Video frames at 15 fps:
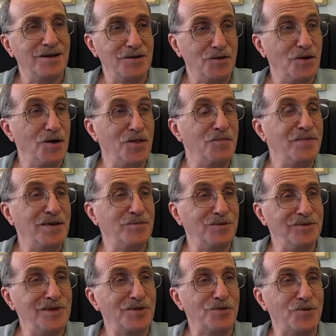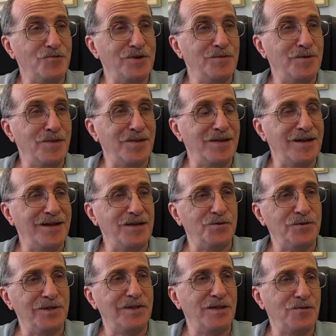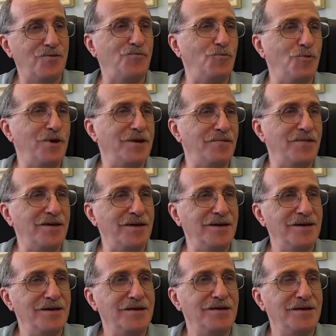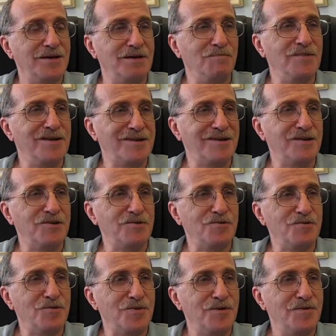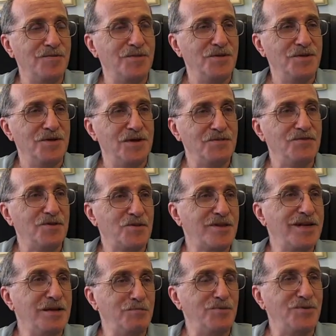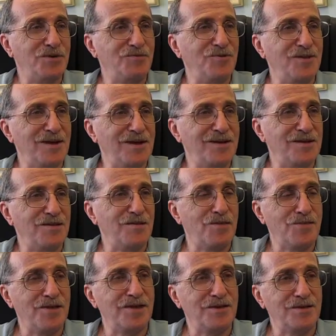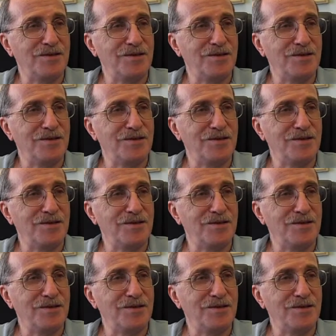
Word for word: Other people disagree with it. I know at least one of the commissioners of the state board of elections think